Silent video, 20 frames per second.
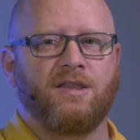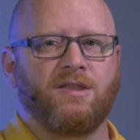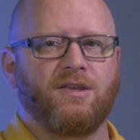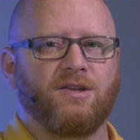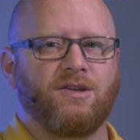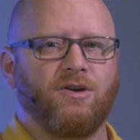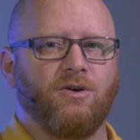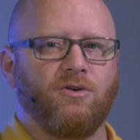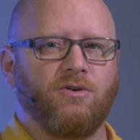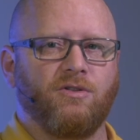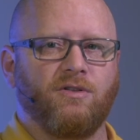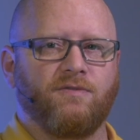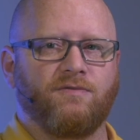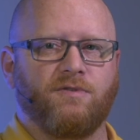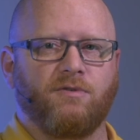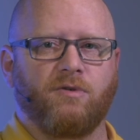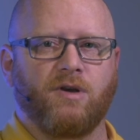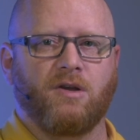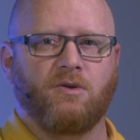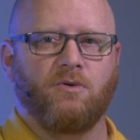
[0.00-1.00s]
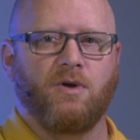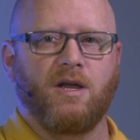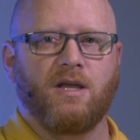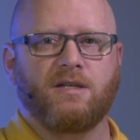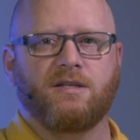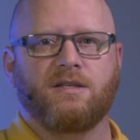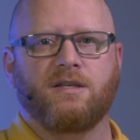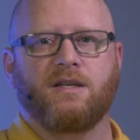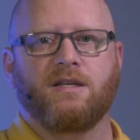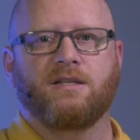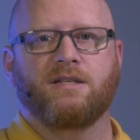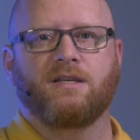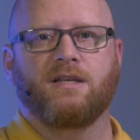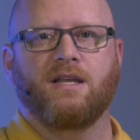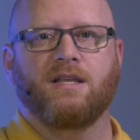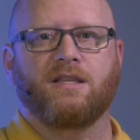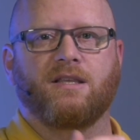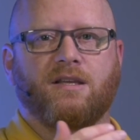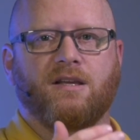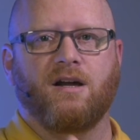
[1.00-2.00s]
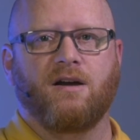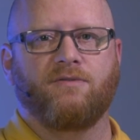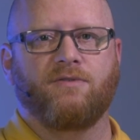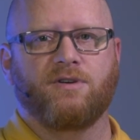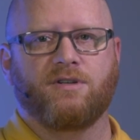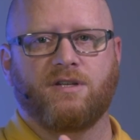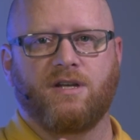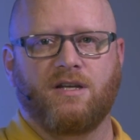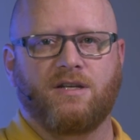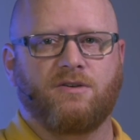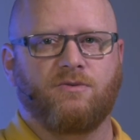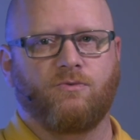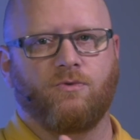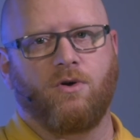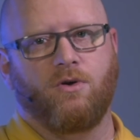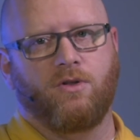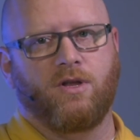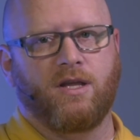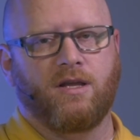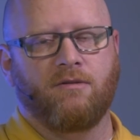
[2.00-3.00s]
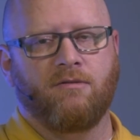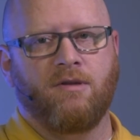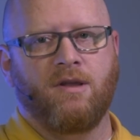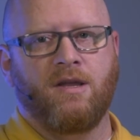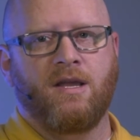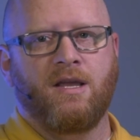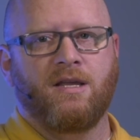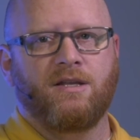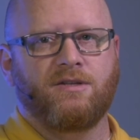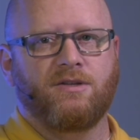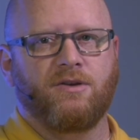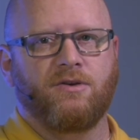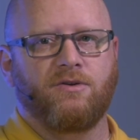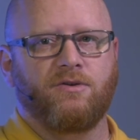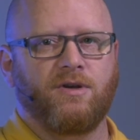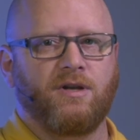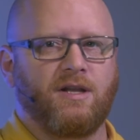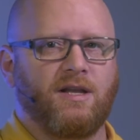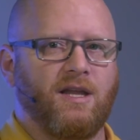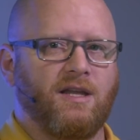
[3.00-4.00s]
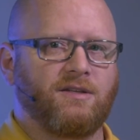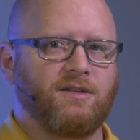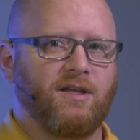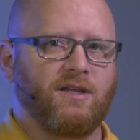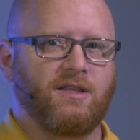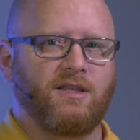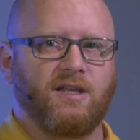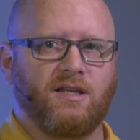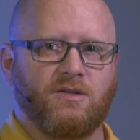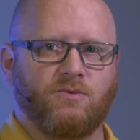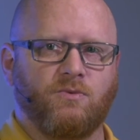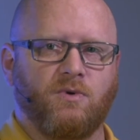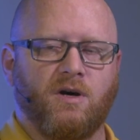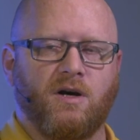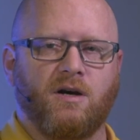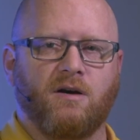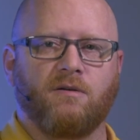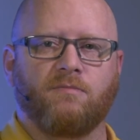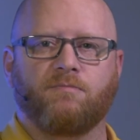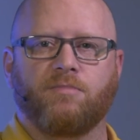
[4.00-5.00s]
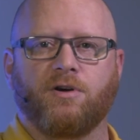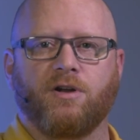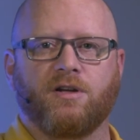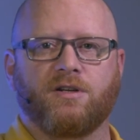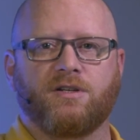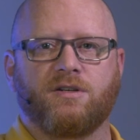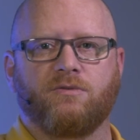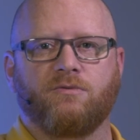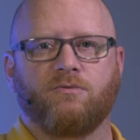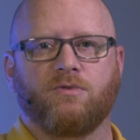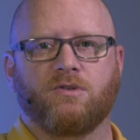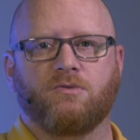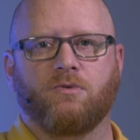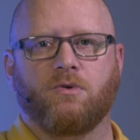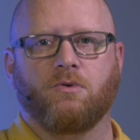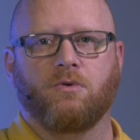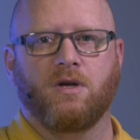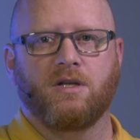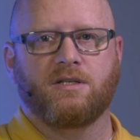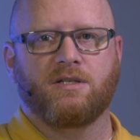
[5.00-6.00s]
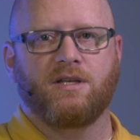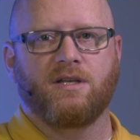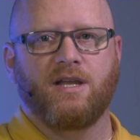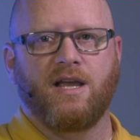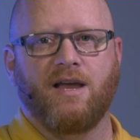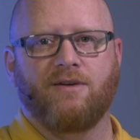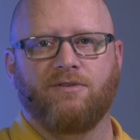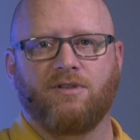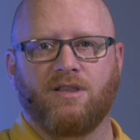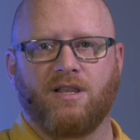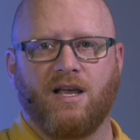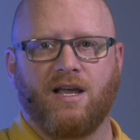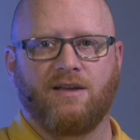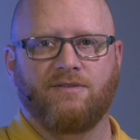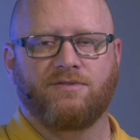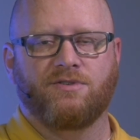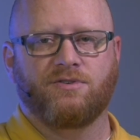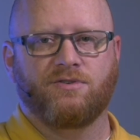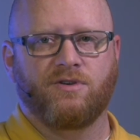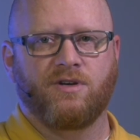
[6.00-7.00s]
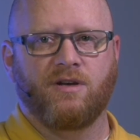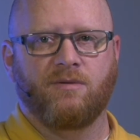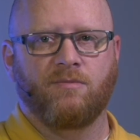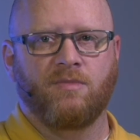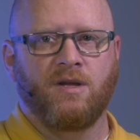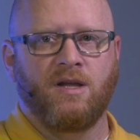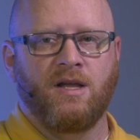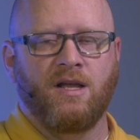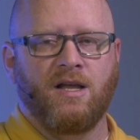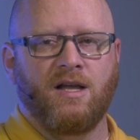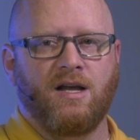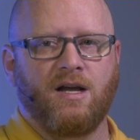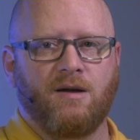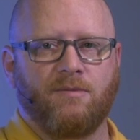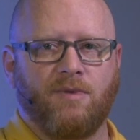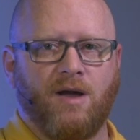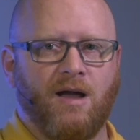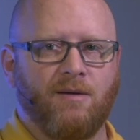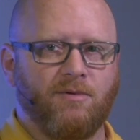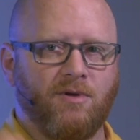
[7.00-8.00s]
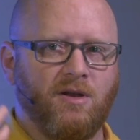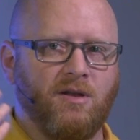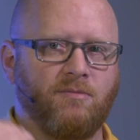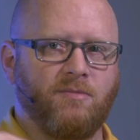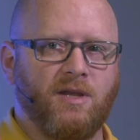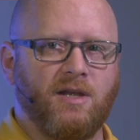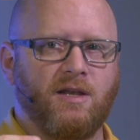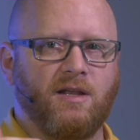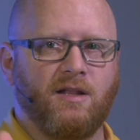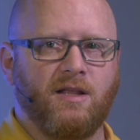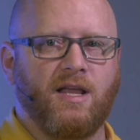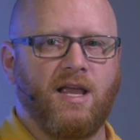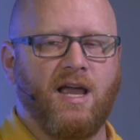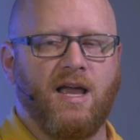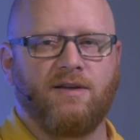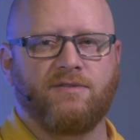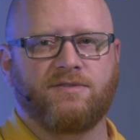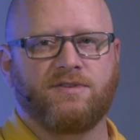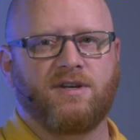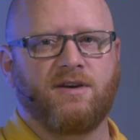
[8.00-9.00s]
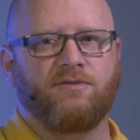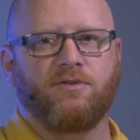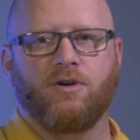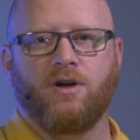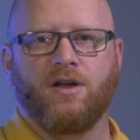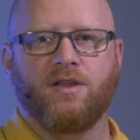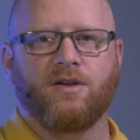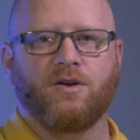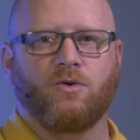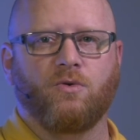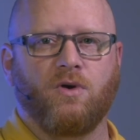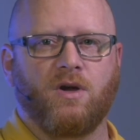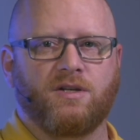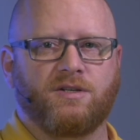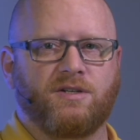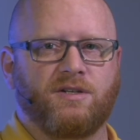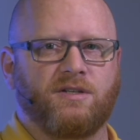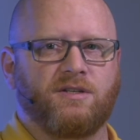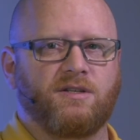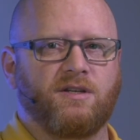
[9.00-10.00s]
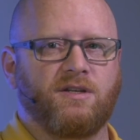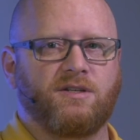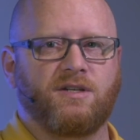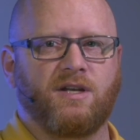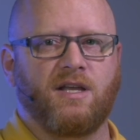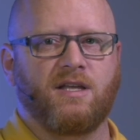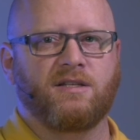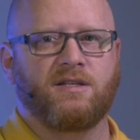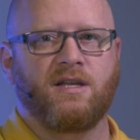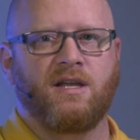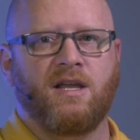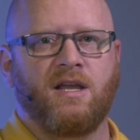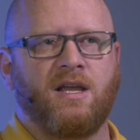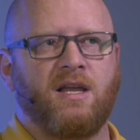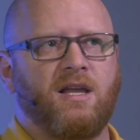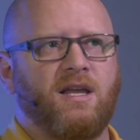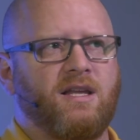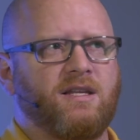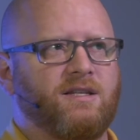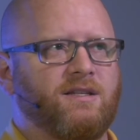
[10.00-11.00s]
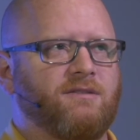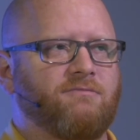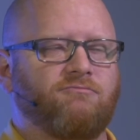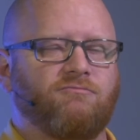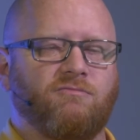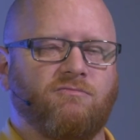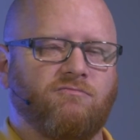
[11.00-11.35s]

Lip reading: the goal of the request is to get the conversation rolling. So in a case like this where production was requested to have a live stream, I'm going to immediately have several other questions, such as, is